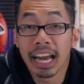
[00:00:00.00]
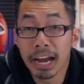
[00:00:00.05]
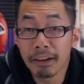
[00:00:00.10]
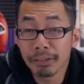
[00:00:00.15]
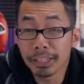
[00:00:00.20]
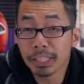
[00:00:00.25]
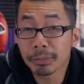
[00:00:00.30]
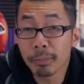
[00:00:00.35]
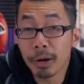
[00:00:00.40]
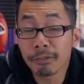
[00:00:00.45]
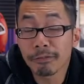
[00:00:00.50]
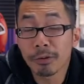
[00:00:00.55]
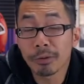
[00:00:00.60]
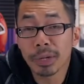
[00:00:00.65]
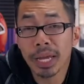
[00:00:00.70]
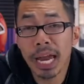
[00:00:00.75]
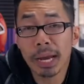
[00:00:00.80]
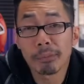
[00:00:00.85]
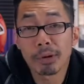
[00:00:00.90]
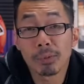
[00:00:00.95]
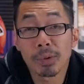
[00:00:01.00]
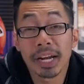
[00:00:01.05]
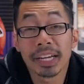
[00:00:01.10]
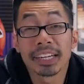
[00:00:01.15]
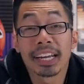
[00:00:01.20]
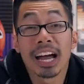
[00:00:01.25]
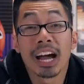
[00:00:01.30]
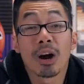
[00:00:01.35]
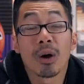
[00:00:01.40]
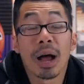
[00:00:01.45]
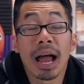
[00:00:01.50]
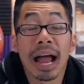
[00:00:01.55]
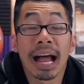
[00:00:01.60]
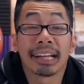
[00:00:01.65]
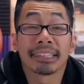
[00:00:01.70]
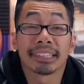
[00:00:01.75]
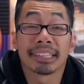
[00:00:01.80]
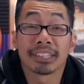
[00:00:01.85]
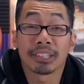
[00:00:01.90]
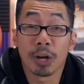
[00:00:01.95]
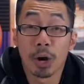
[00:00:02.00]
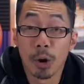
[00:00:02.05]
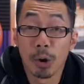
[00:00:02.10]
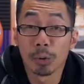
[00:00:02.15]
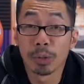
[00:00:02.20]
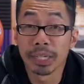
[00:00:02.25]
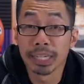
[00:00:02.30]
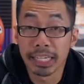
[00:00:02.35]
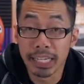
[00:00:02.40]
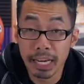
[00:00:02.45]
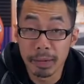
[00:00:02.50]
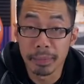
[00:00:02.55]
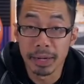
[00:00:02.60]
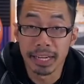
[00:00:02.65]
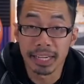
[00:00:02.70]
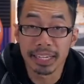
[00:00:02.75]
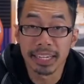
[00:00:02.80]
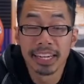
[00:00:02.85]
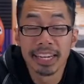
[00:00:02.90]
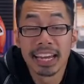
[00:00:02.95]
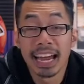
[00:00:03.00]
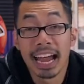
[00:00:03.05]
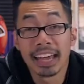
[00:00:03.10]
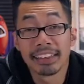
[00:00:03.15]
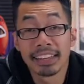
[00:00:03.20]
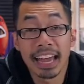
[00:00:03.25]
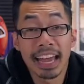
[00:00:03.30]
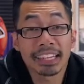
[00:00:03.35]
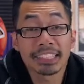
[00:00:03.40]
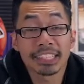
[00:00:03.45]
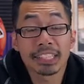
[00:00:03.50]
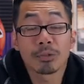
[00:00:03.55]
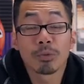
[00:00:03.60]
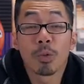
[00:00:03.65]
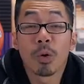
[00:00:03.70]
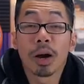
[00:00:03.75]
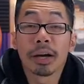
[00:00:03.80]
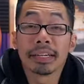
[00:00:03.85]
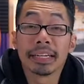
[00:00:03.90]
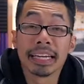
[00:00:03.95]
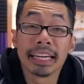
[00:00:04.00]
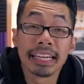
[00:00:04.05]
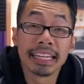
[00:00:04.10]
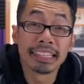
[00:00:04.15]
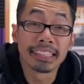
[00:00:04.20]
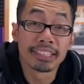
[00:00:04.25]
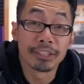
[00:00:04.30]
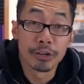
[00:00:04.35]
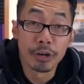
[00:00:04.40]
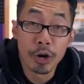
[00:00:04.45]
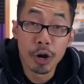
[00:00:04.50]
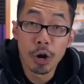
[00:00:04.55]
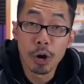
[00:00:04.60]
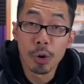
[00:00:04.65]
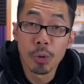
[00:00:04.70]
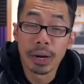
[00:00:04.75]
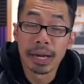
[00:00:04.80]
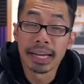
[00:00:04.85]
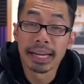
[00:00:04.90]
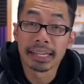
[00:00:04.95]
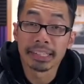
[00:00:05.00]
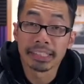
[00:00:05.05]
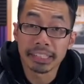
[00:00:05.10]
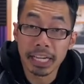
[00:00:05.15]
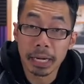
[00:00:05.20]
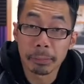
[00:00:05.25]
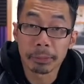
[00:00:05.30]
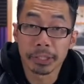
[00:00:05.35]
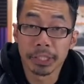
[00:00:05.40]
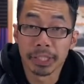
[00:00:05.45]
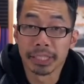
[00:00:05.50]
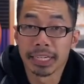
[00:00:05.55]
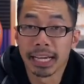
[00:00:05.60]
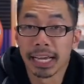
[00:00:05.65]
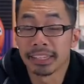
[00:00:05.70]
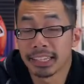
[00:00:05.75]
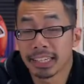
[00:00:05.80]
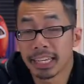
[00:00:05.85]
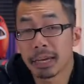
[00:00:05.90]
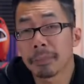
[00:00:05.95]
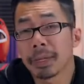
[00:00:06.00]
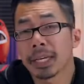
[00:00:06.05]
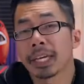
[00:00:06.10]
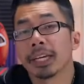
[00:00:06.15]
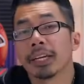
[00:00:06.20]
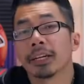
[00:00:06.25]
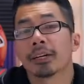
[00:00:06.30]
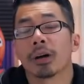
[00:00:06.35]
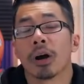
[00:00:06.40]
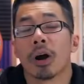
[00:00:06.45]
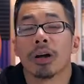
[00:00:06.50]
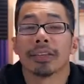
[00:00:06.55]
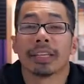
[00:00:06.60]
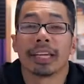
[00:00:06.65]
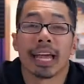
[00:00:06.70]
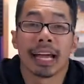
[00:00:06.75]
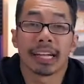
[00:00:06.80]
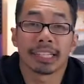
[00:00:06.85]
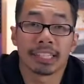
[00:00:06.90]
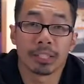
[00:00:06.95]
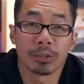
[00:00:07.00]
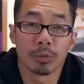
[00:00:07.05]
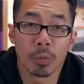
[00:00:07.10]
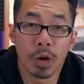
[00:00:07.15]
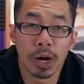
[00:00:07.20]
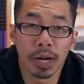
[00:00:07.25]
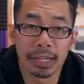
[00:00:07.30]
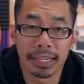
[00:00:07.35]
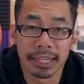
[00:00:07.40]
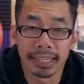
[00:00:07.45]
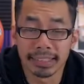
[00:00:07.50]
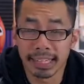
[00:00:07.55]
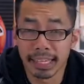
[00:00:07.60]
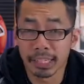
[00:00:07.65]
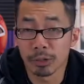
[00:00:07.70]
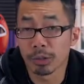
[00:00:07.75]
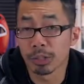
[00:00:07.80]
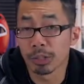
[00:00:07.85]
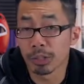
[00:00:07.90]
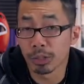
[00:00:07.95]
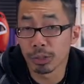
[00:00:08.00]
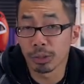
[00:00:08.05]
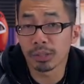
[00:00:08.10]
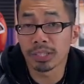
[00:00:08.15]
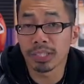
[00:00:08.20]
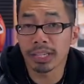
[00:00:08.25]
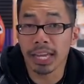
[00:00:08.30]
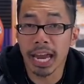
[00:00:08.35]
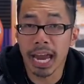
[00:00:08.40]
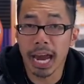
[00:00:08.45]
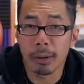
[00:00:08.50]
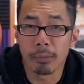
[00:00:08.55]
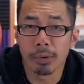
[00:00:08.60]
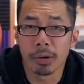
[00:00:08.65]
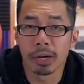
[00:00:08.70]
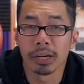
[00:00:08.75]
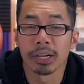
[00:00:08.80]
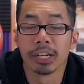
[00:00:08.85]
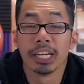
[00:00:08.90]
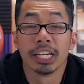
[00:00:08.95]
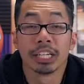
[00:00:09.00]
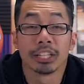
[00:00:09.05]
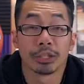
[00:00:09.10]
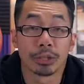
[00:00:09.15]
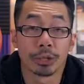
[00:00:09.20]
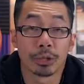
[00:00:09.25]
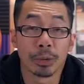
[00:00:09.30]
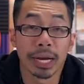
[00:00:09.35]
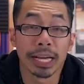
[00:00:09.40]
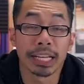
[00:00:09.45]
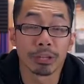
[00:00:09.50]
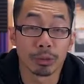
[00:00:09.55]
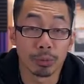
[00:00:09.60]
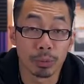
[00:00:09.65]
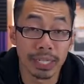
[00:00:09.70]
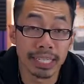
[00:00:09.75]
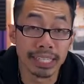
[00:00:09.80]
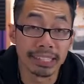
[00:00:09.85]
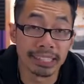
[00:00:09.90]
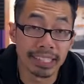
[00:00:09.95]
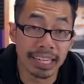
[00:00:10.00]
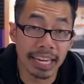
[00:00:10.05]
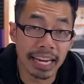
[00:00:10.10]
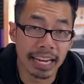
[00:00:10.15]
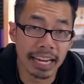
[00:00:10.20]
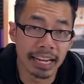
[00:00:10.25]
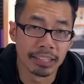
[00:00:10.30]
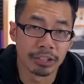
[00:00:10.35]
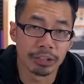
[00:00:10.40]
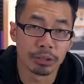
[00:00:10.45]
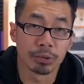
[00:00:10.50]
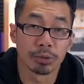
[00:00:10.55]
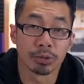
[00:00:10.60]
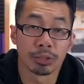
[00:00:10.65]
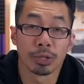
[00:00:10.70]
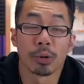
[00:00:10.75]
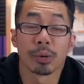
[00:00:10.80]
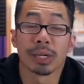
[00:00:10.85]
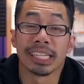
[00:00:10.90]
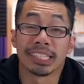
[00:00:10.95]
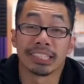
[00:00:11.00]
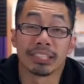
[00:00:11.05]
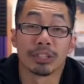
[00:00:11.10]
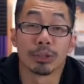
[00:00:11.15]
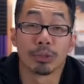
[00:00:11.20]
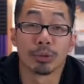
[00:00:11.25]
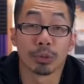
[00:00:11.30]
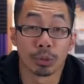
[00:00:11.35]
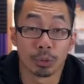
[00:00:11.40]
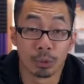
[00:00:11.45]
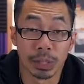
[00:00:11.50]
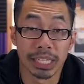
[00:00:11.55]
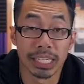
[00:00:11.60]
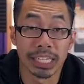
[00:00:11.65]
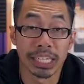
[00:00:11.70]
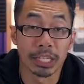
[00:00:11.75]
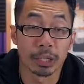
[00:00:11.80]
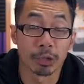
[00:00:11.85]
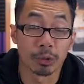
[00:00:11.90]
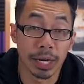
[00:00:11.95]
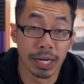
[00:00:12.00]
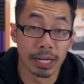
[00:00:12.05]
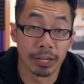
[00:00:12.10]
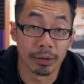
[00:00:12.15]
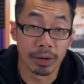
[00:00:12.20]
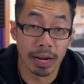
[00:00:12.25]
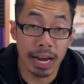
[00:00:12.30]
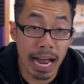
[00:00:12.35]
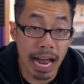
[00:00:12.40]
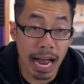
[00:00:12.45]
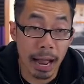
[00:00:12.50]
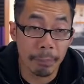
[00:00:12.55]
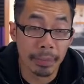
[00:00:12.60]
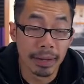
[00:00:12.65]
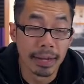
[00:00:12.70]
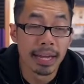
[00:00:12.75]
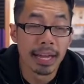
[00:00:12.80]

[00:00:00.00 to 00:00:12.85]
Every smartphone camera right now has its own gimmick, and the XZ1 is no exception. And the gimmick here on the XZ1 is that you can use the camera to create 3D scans through Sony's new 3D Creator app.